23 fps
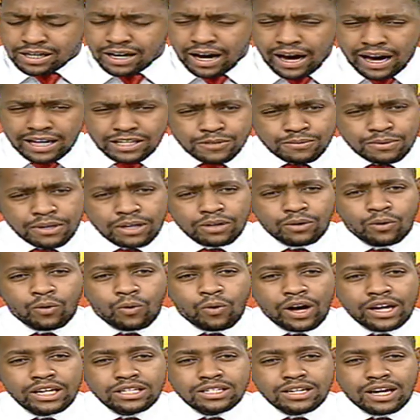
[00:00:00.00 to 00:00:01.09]
It has been
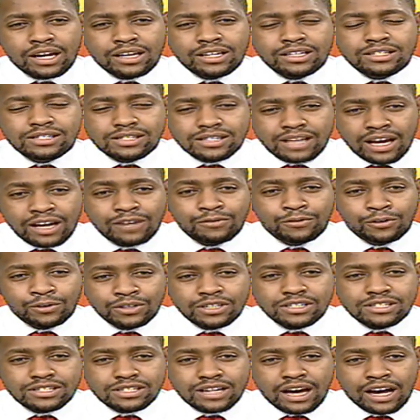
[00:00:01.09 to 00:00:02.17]
quite an
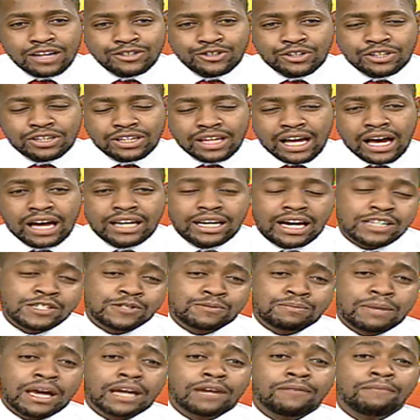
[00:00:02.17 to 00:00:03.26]
insightful discussion that
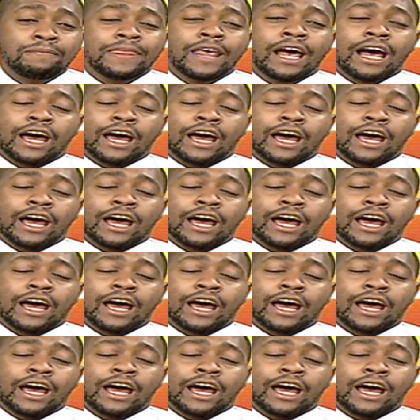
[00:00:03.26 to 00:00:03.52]
has been.